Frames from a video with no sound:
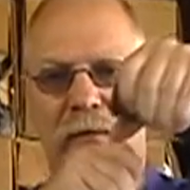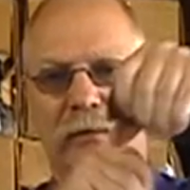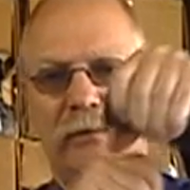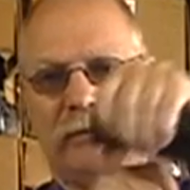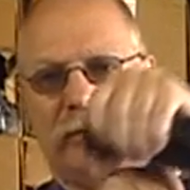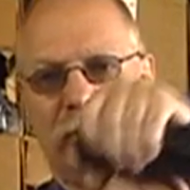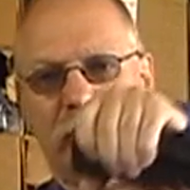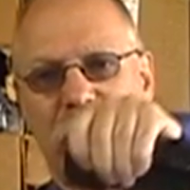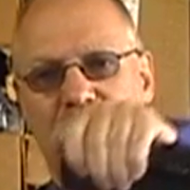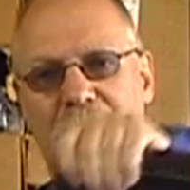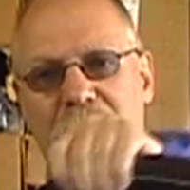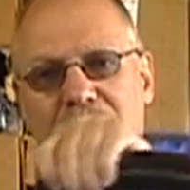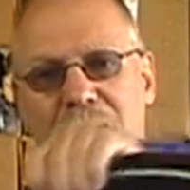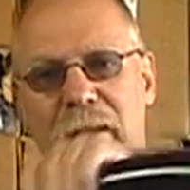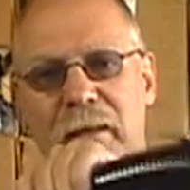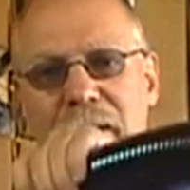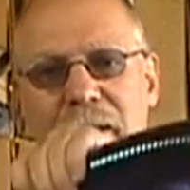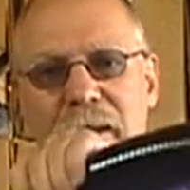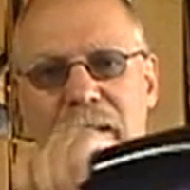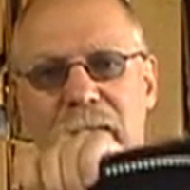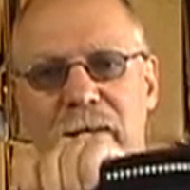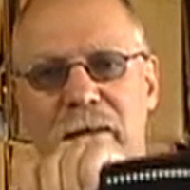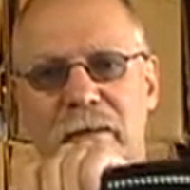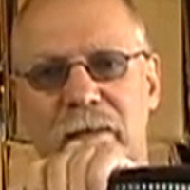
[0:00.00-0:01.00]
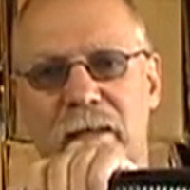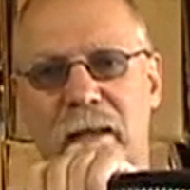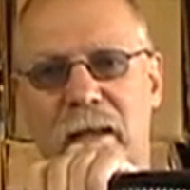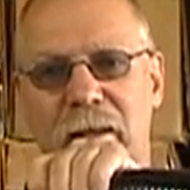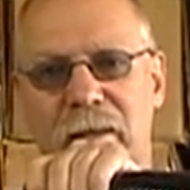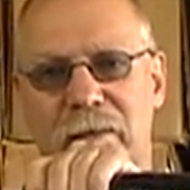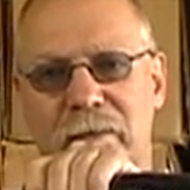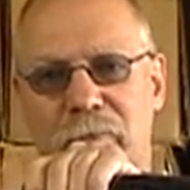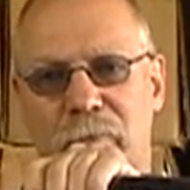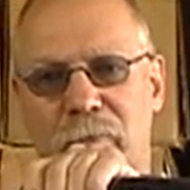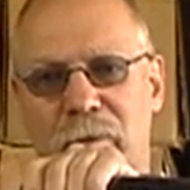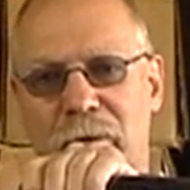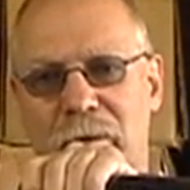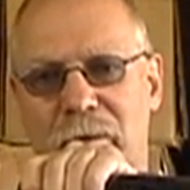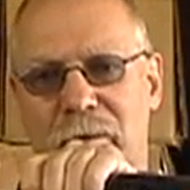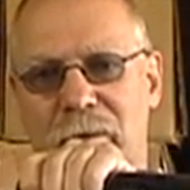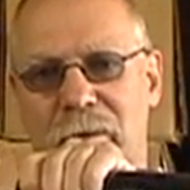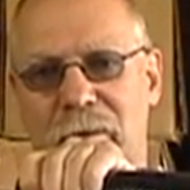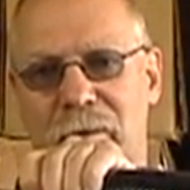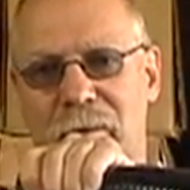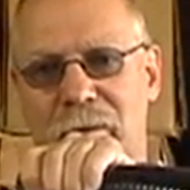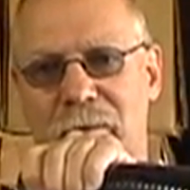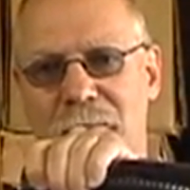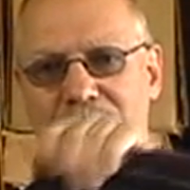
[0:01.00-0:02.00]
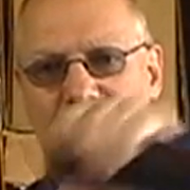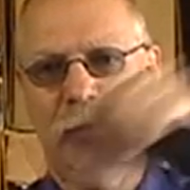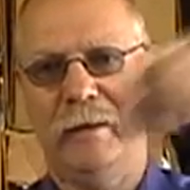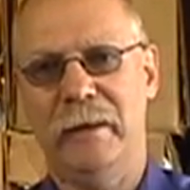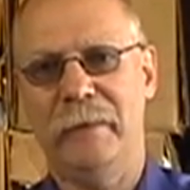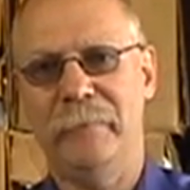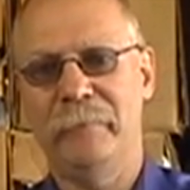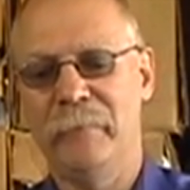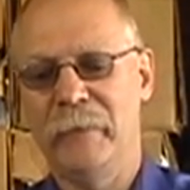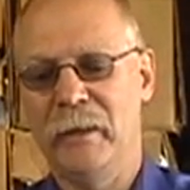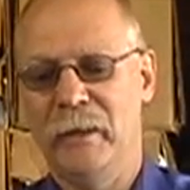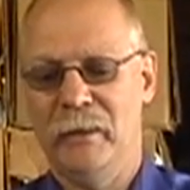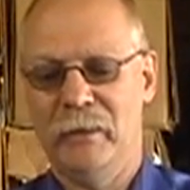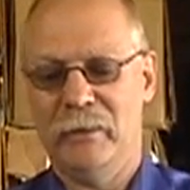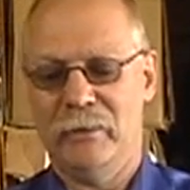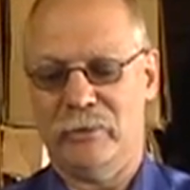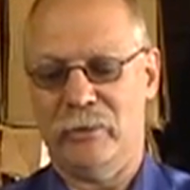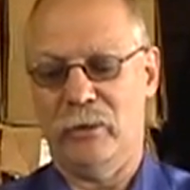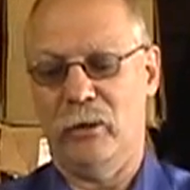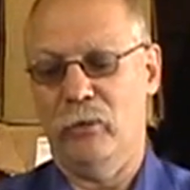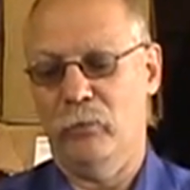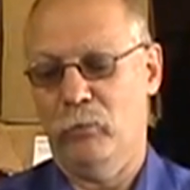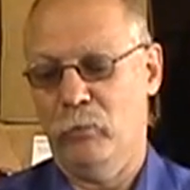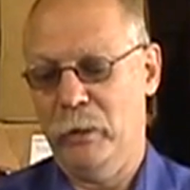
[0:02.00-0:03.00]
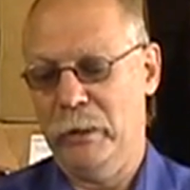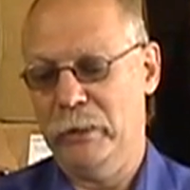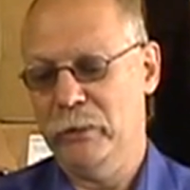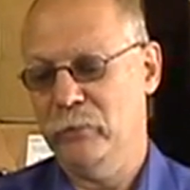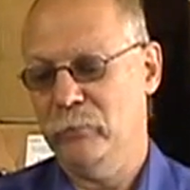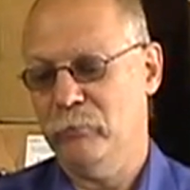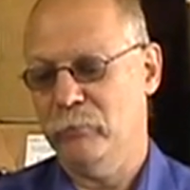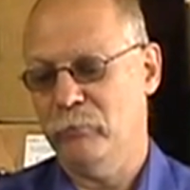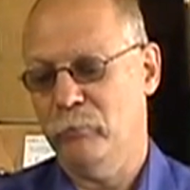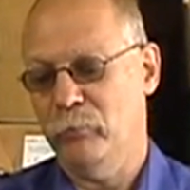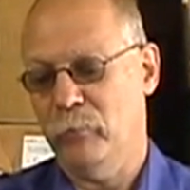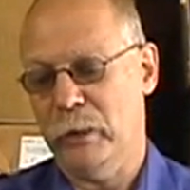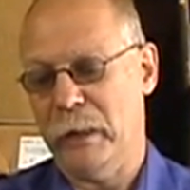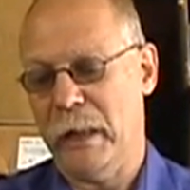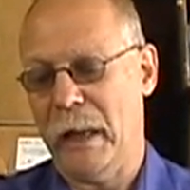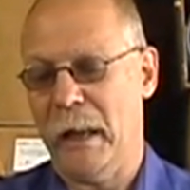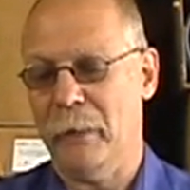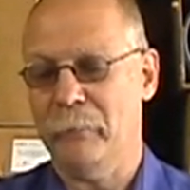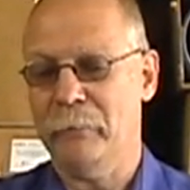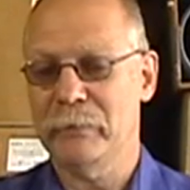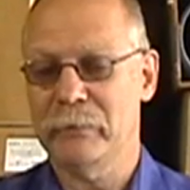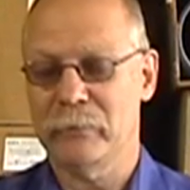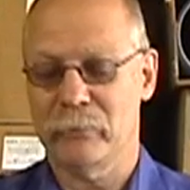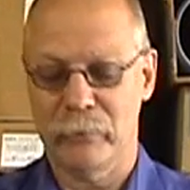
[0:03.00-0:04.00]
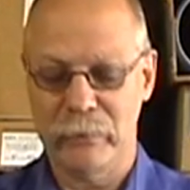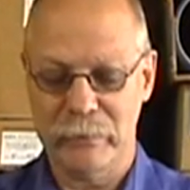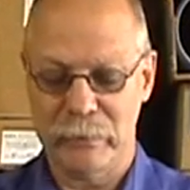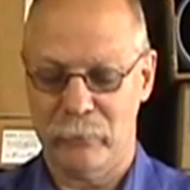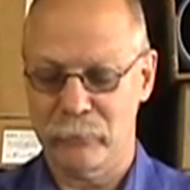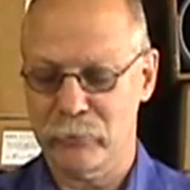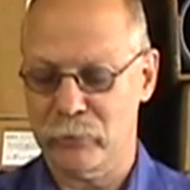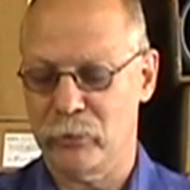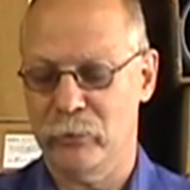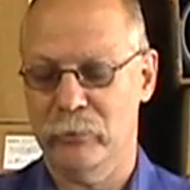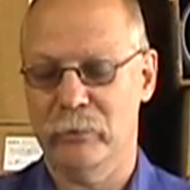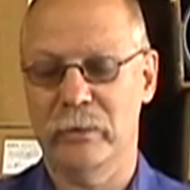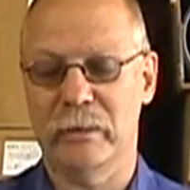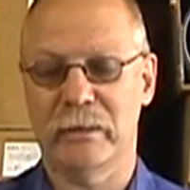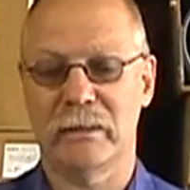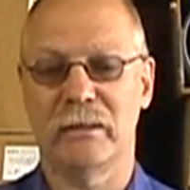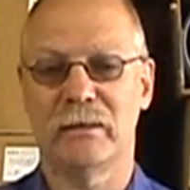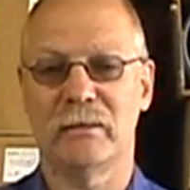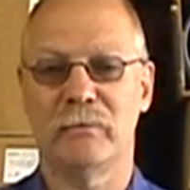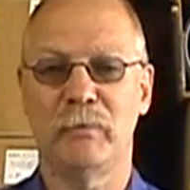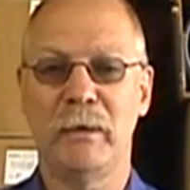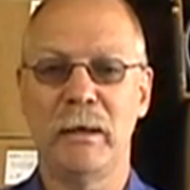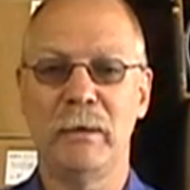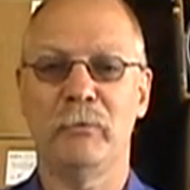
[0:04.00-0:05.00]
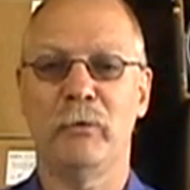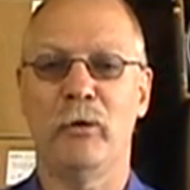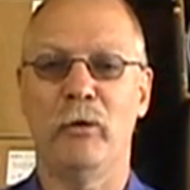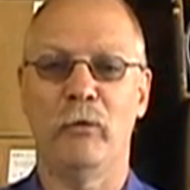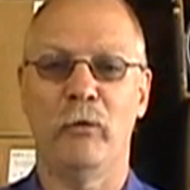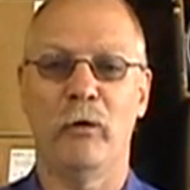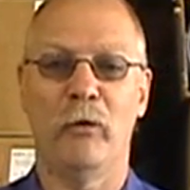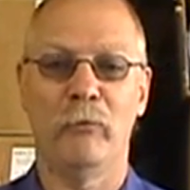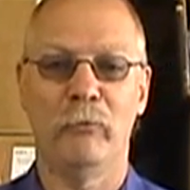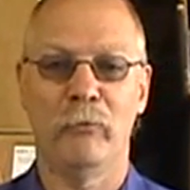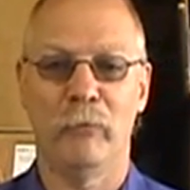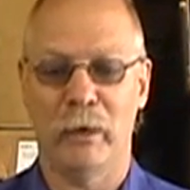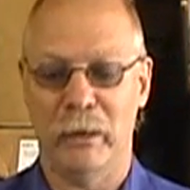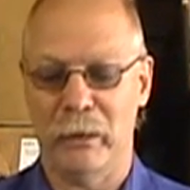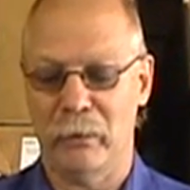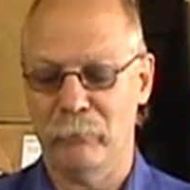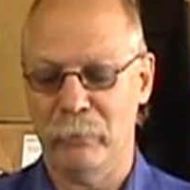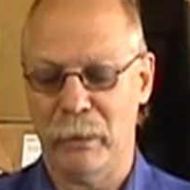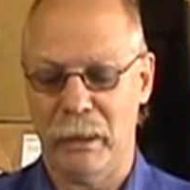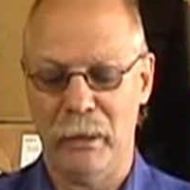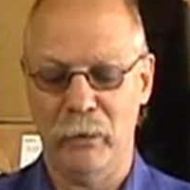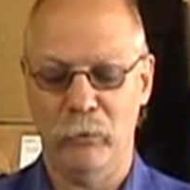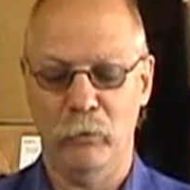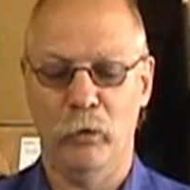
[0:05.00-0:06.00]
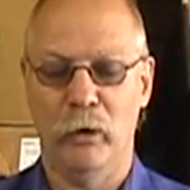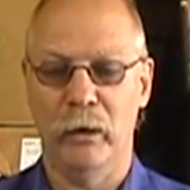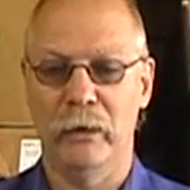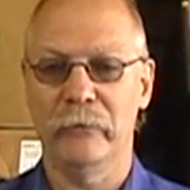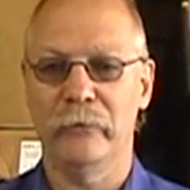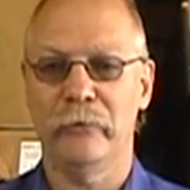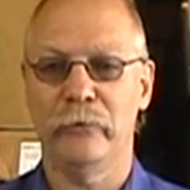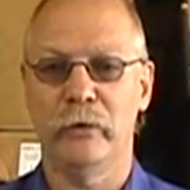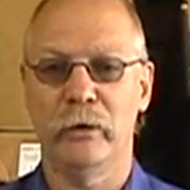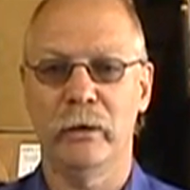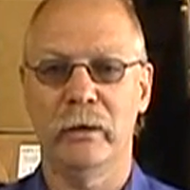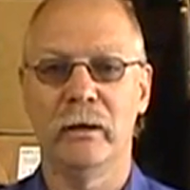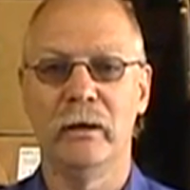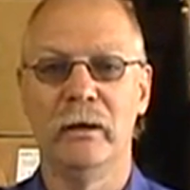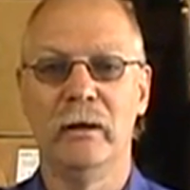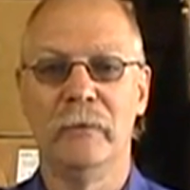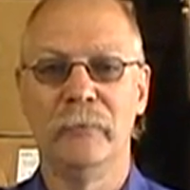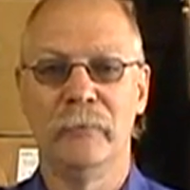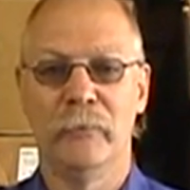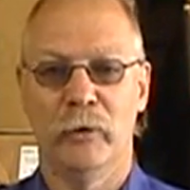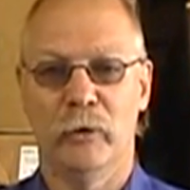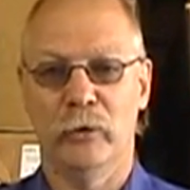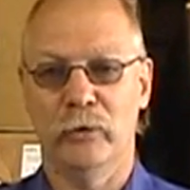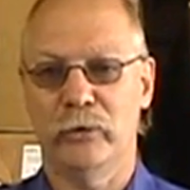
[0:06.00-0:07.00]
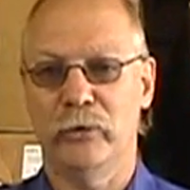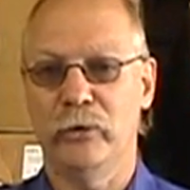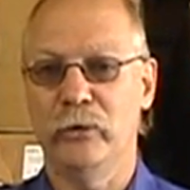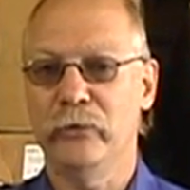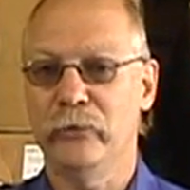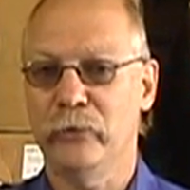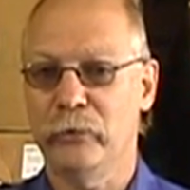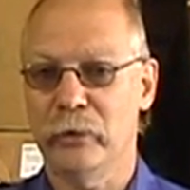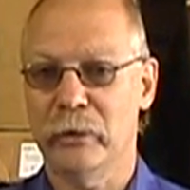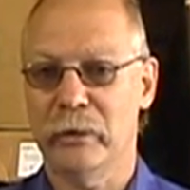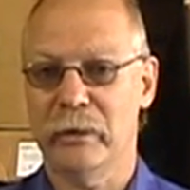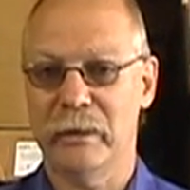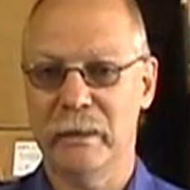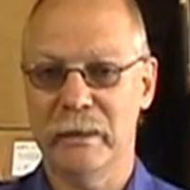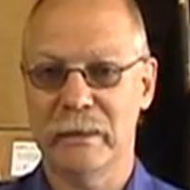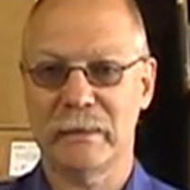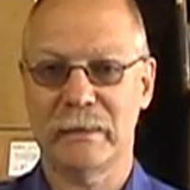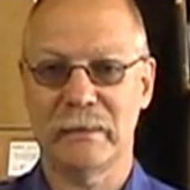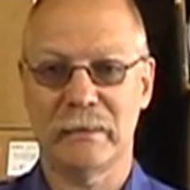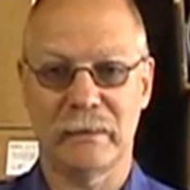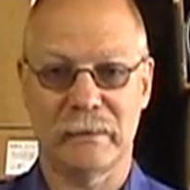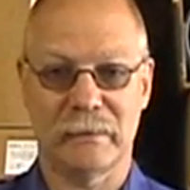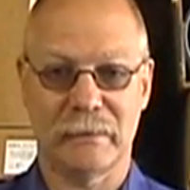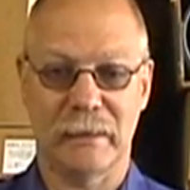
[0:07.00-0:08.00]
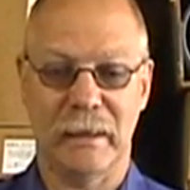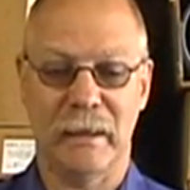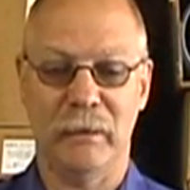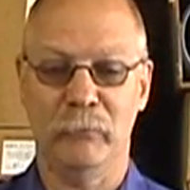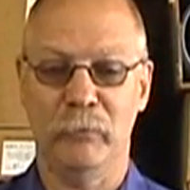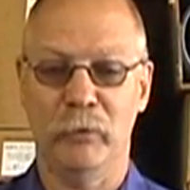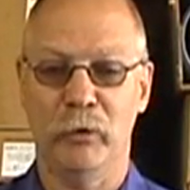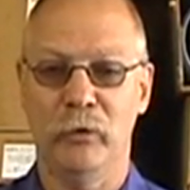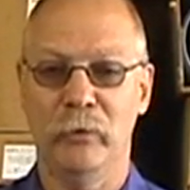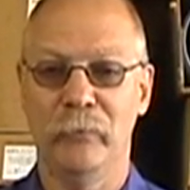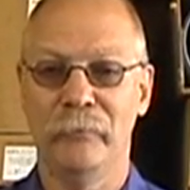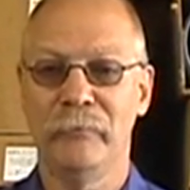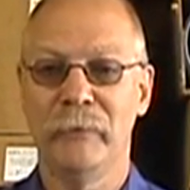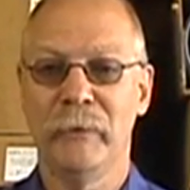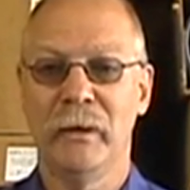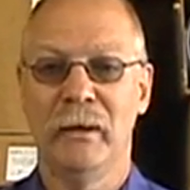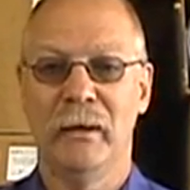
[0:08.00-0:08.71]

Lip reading: So now I can get it as tight as I want, right? So what happens, the reason I'm showing you this is people will want to buy 1 foot or 2 foot of this as a sample,